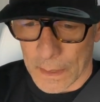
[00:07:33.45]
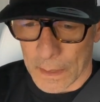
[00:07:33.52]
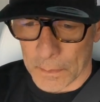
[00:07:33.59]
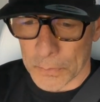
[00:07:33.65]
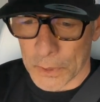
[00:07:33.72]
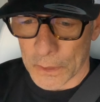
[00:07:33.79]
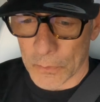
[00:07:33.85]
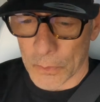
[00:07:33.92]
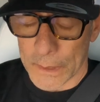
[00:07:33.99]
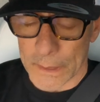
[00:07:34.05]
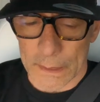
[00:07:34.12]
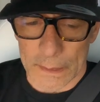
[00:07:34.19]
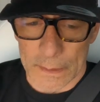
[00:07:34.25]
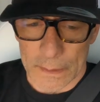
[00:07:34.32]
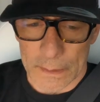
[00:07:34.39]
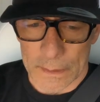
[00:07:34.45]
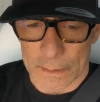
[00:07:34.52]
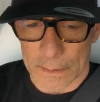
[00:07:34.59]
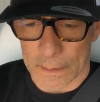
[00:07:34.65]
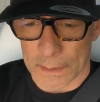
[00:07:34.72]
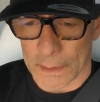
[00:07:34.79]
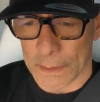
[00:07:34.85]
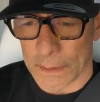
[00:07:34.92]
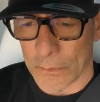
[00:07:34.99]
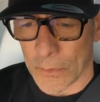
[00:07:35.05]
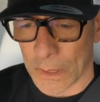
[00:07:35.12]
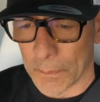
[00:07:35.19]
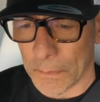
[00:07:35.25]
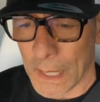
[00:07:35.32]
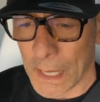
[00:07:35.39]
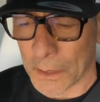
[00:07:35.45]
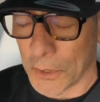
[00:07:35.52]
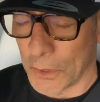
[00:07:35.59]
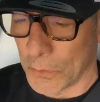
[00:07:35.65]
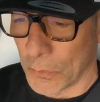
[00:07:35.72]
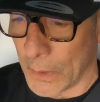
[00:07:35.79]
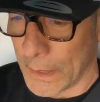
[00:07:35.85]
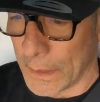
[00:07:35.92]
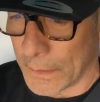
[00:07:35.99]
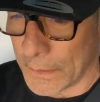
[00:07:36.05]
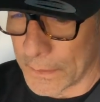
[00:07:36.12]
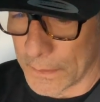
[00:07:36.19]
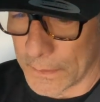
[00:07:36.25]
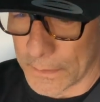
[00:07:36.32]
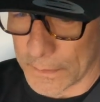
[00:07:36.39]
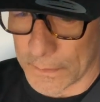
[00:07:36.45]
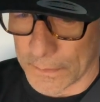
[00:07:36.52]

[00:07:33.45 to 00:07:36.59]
I'm good with it. What I'm not good with